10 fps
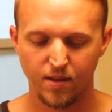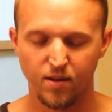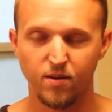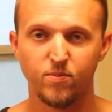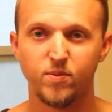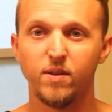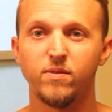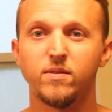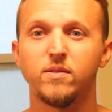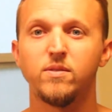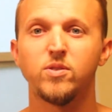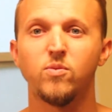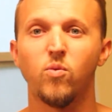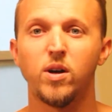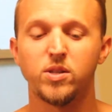You know, definitely you
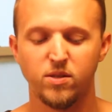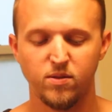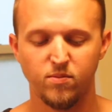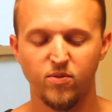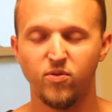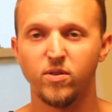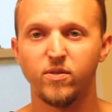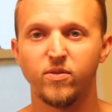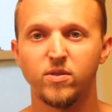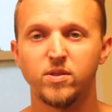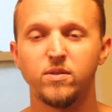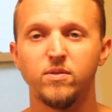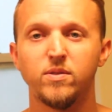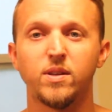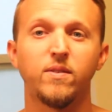should wash it before your first
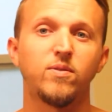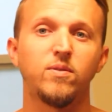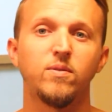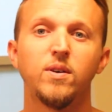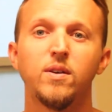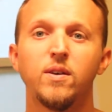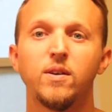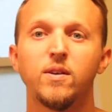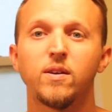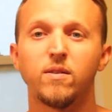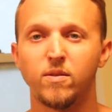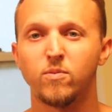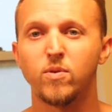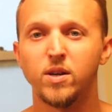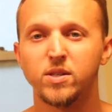use, and if you are in a
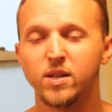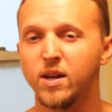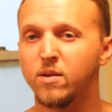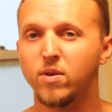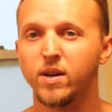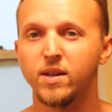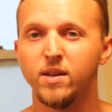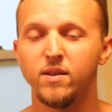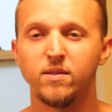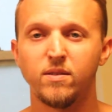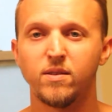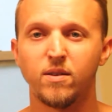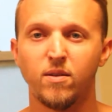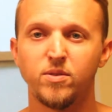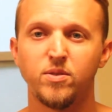rush to kind of break it in, you can
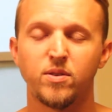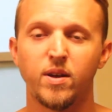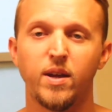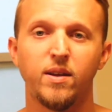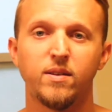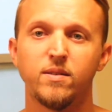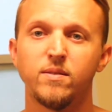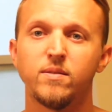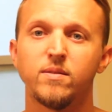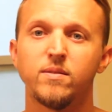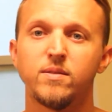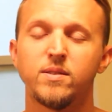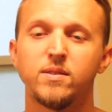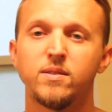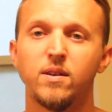always use your hand to
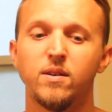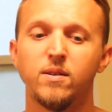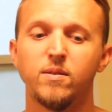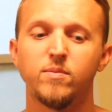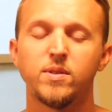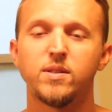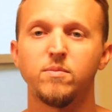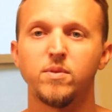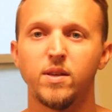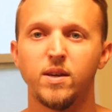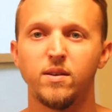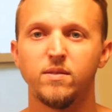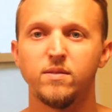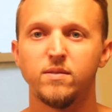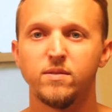simulate
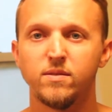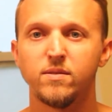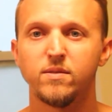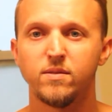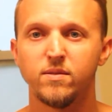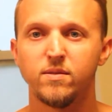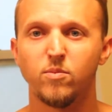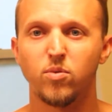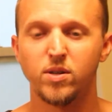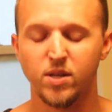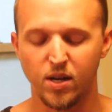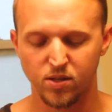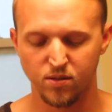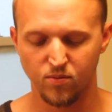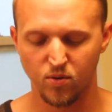the brush
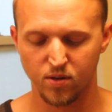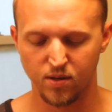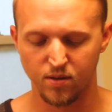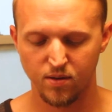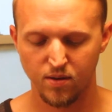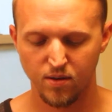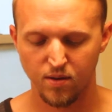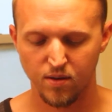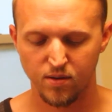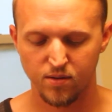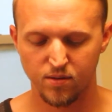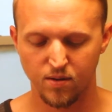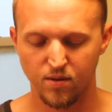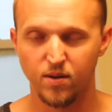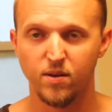actually working.
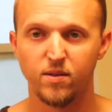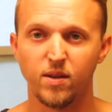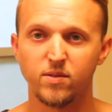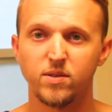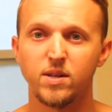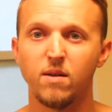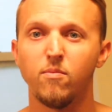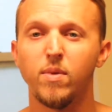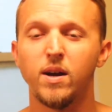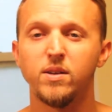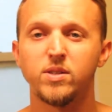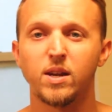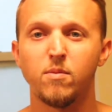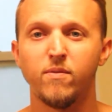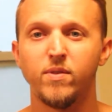So thanks for stopping by and
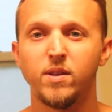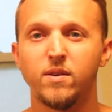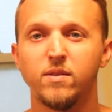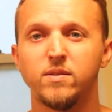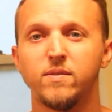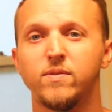checking out my videos.